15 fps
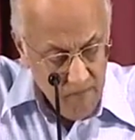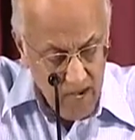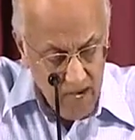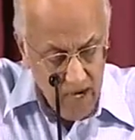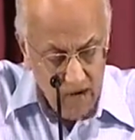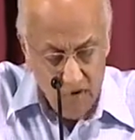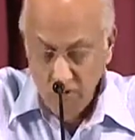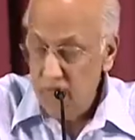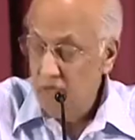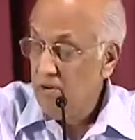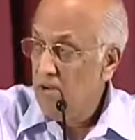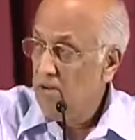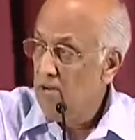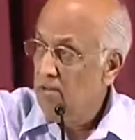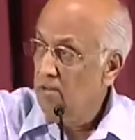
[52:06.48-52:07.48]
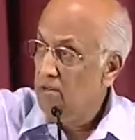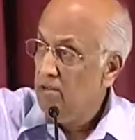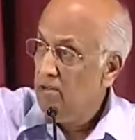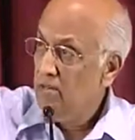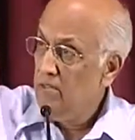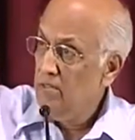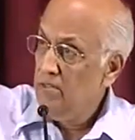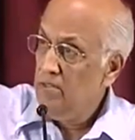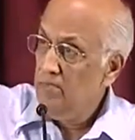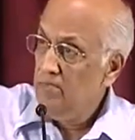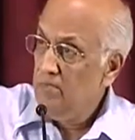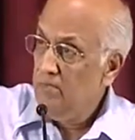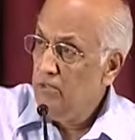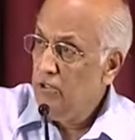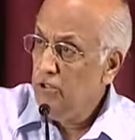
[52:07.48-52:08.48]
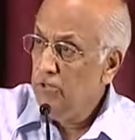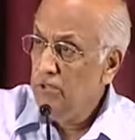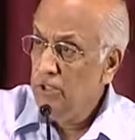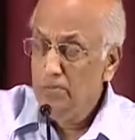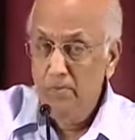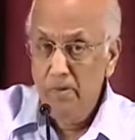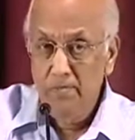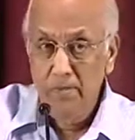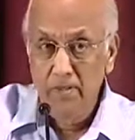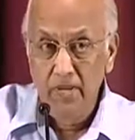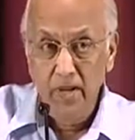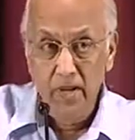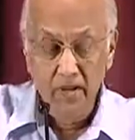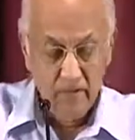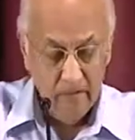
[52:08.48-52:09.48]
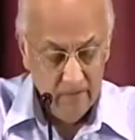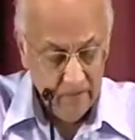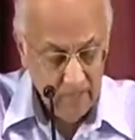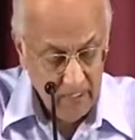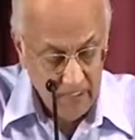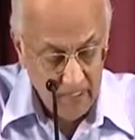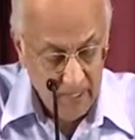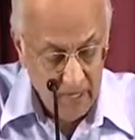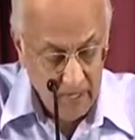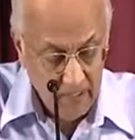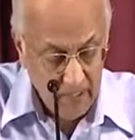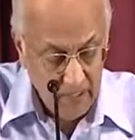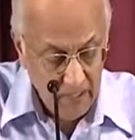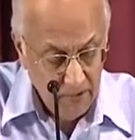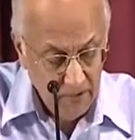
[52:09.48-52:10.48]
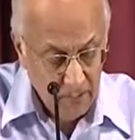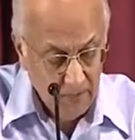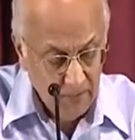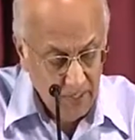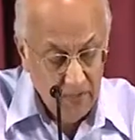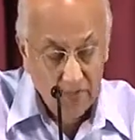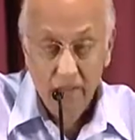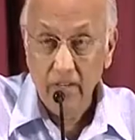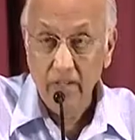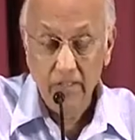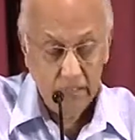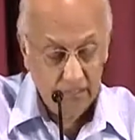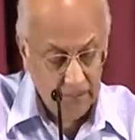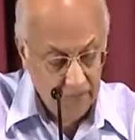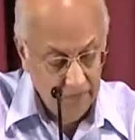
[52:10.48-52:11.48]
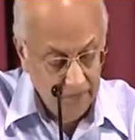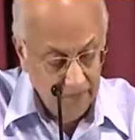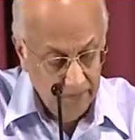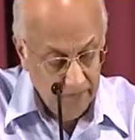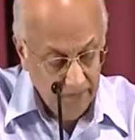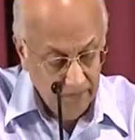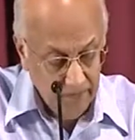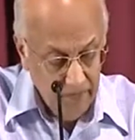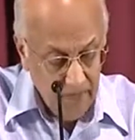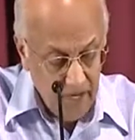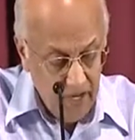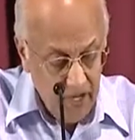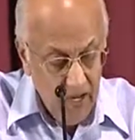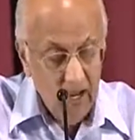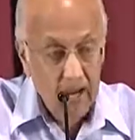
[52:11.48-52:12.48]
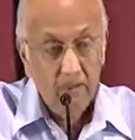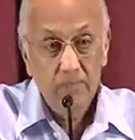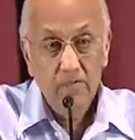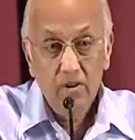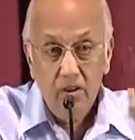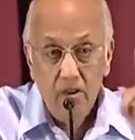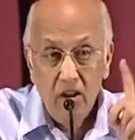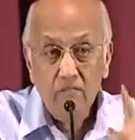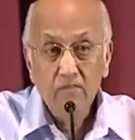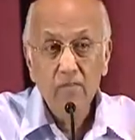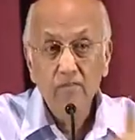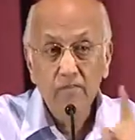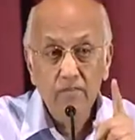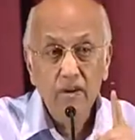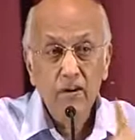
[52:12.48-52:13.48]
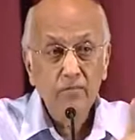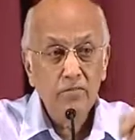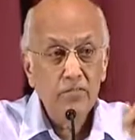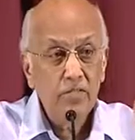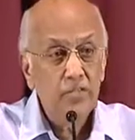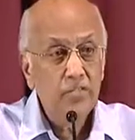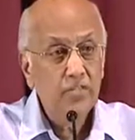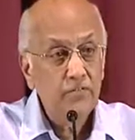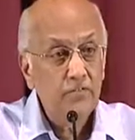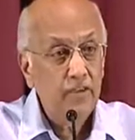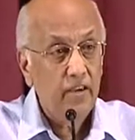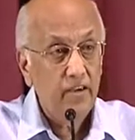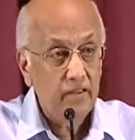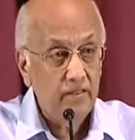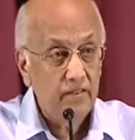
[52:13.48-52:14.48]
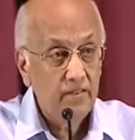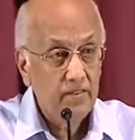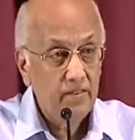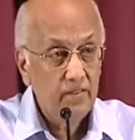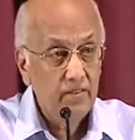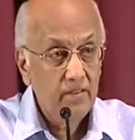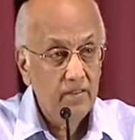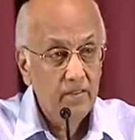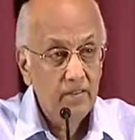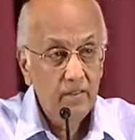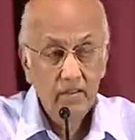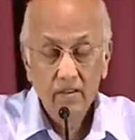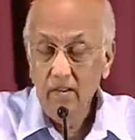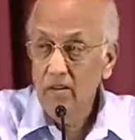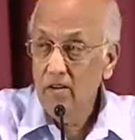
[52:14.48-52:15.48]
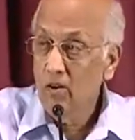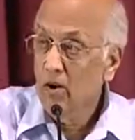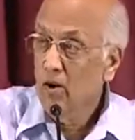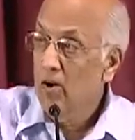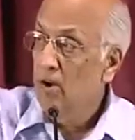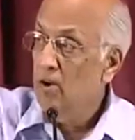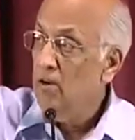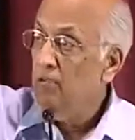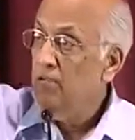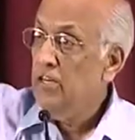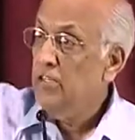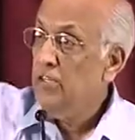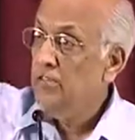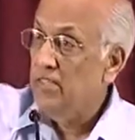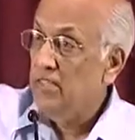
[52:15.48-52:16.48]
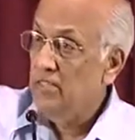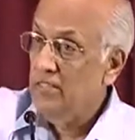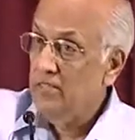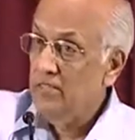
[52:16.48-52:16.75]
he looked around at all the Jewish people there and said, I'll tell you something, fellas. I've never found such faith in all of Israel.